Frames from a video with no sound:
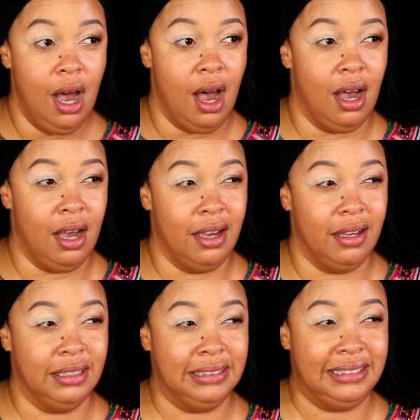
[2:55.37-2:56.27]

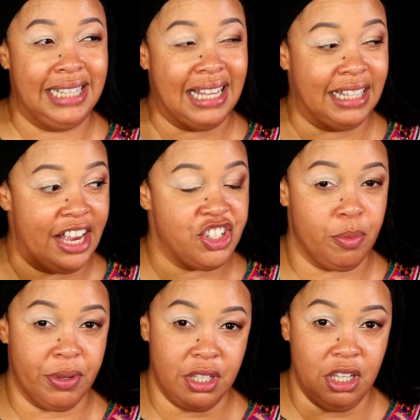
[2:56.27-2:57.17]
not last year
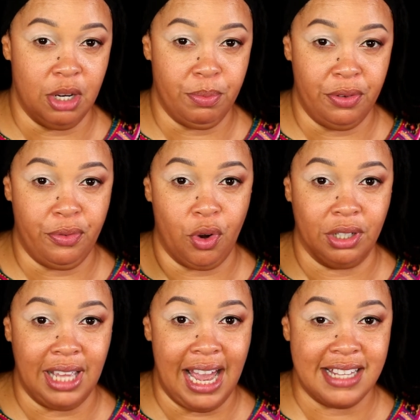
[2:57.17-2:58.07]
but the year before
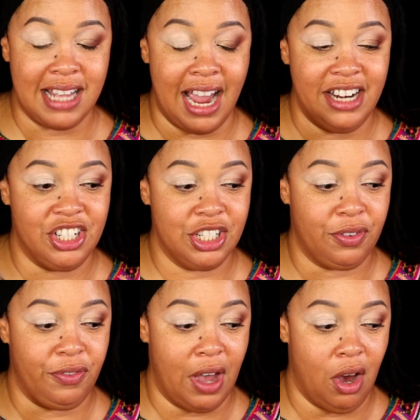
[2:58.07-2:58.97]
last, I just
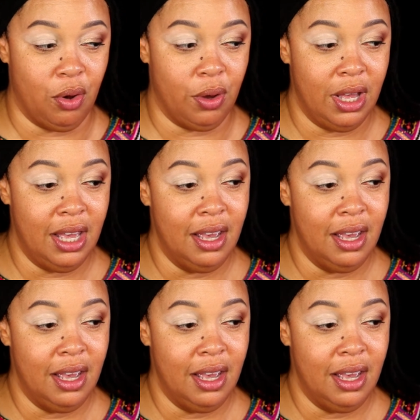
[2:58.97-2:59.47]
felt